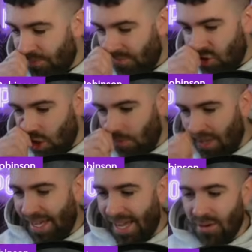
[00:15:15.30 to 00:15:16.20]
John
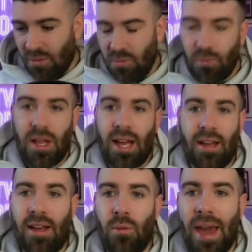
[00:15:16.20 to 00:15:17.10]
McGinn.
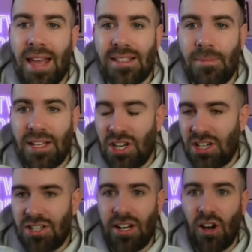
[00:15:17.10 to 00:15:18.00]
Where's the
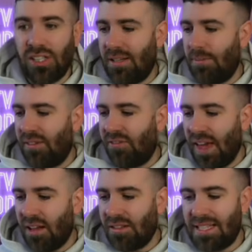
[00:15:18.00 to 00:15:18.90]
Manchester United
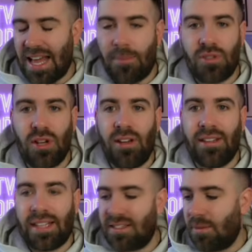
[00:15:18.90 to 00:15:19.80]
midfield? It's absolutely
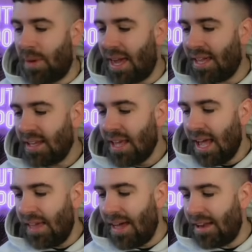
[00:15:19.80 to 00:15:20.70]
disappeared.
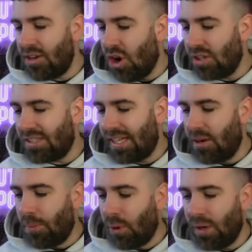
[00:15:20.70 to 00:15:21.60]
And that nice little
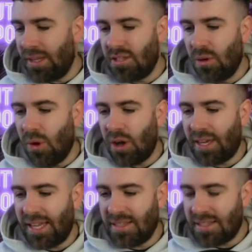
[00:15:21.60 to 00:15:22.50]
ball into
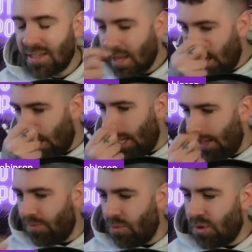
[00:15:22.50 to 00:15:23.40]
Watkins
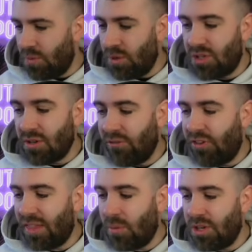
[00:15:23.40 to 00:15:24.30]
was
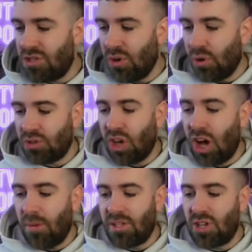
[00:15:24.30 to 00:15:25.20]
something that we saw
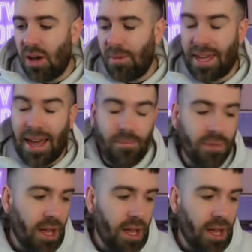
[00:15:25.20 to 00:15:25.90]
time and time again.